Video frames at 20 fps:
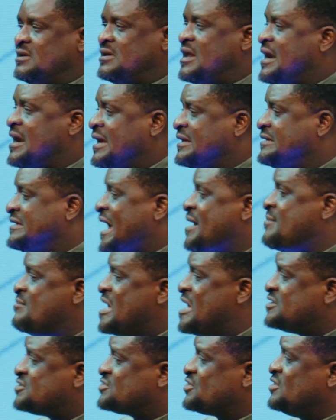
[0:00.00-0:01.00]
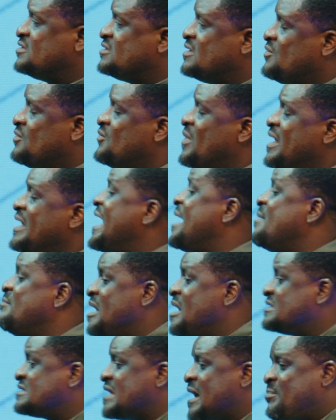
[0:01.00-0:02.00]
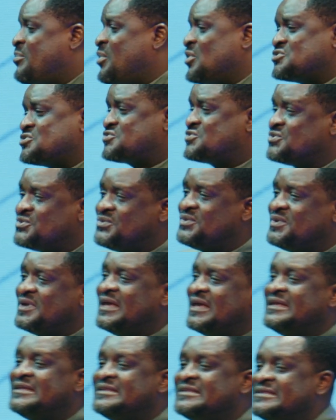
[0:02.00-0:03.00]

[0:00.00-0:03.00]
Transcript: There are dimensions. When I met Apostle in